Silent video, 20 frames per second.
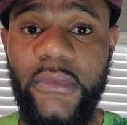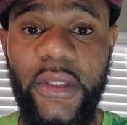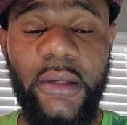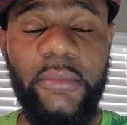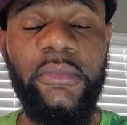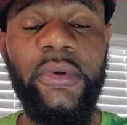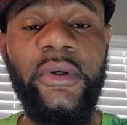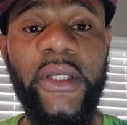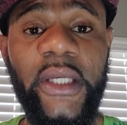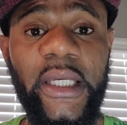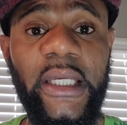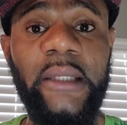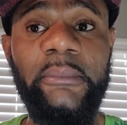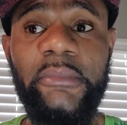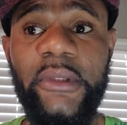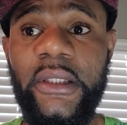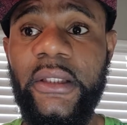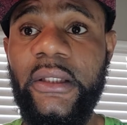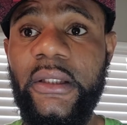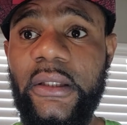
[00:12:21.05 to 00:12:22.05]
But it can
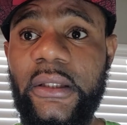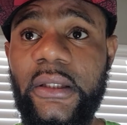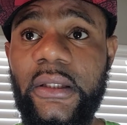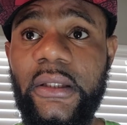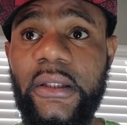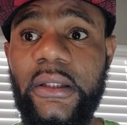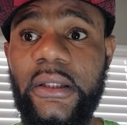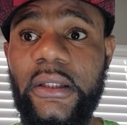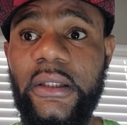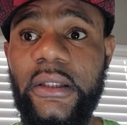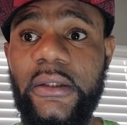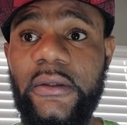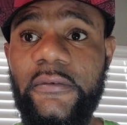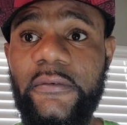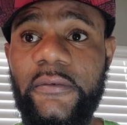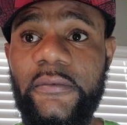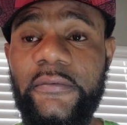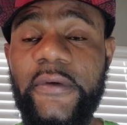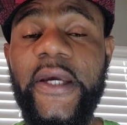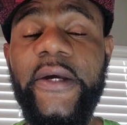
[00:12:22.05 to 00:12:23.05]
be
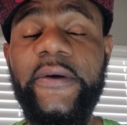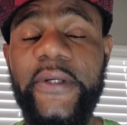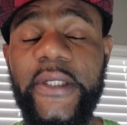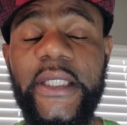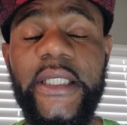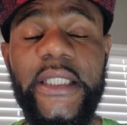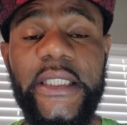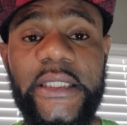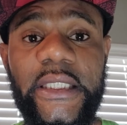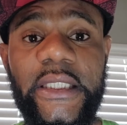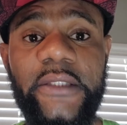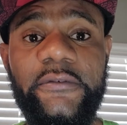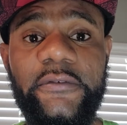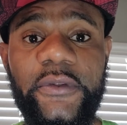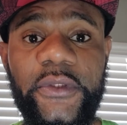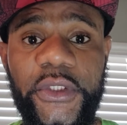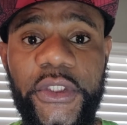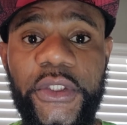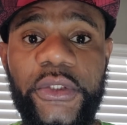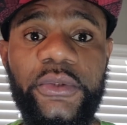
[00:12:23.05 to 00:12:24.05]
very easy
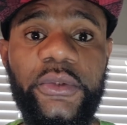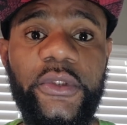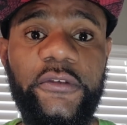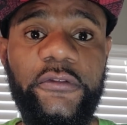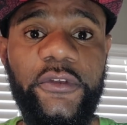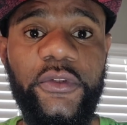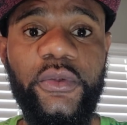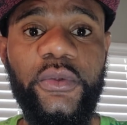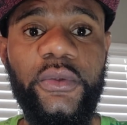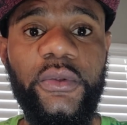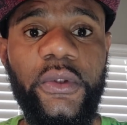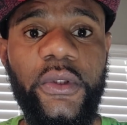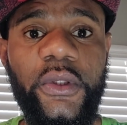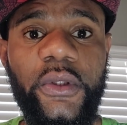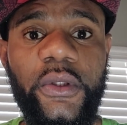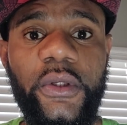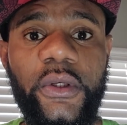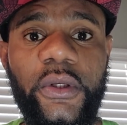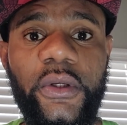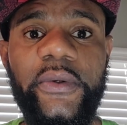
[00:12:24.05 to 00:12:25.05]
for you if you
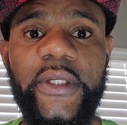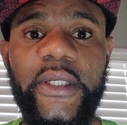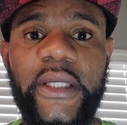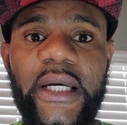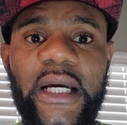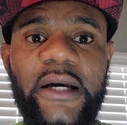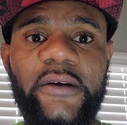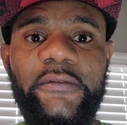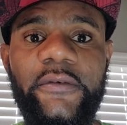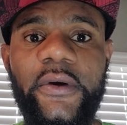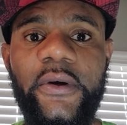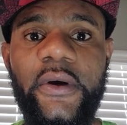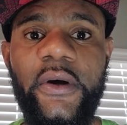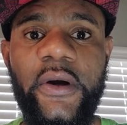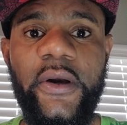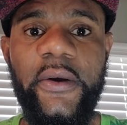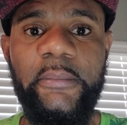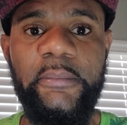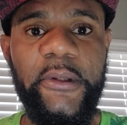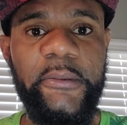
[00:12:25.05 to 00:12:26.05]
already have
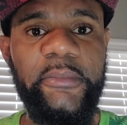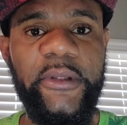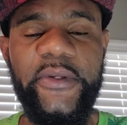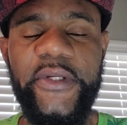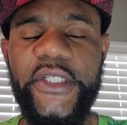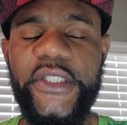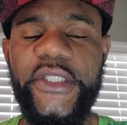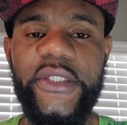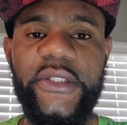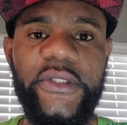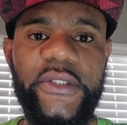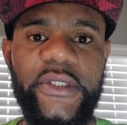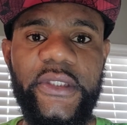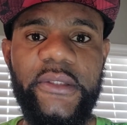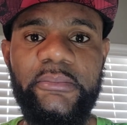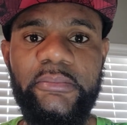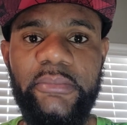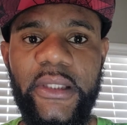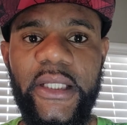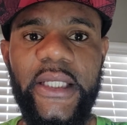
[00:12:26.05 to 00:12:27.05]
preparations
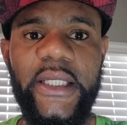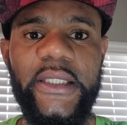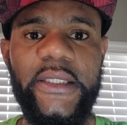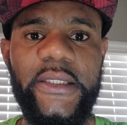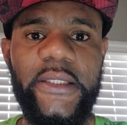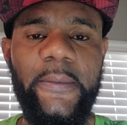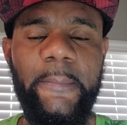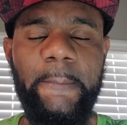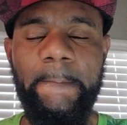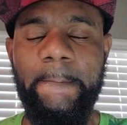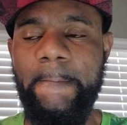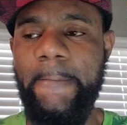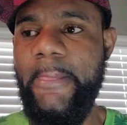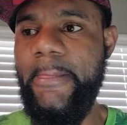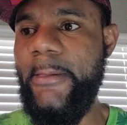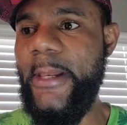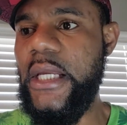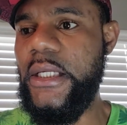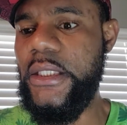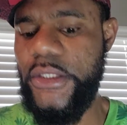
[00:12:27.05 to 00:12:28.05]
in place.
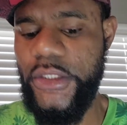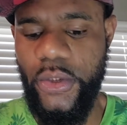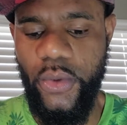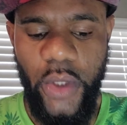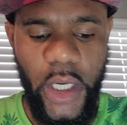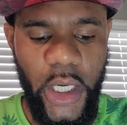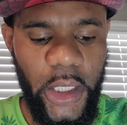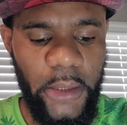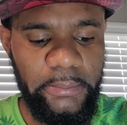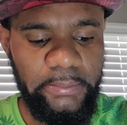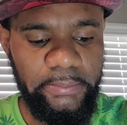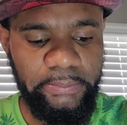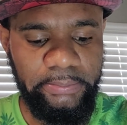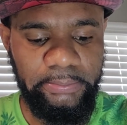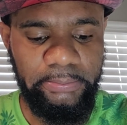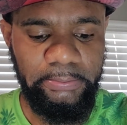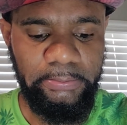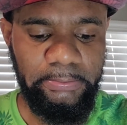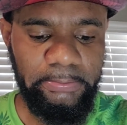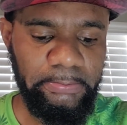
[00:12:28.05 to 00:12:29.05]
So
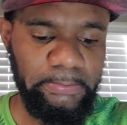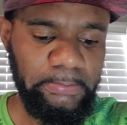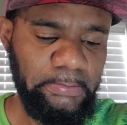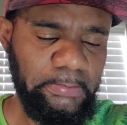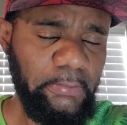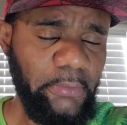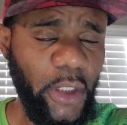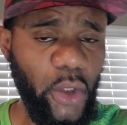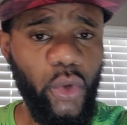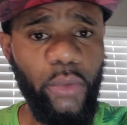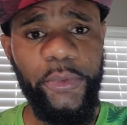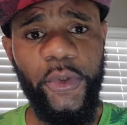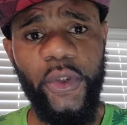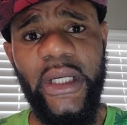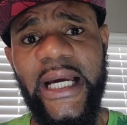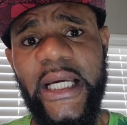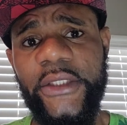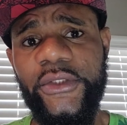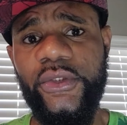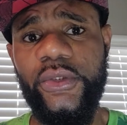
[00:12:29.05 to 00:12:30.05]
hope you
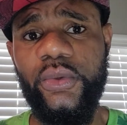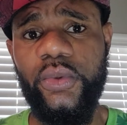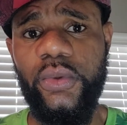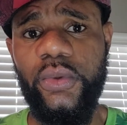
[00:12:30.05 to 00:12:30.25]
guys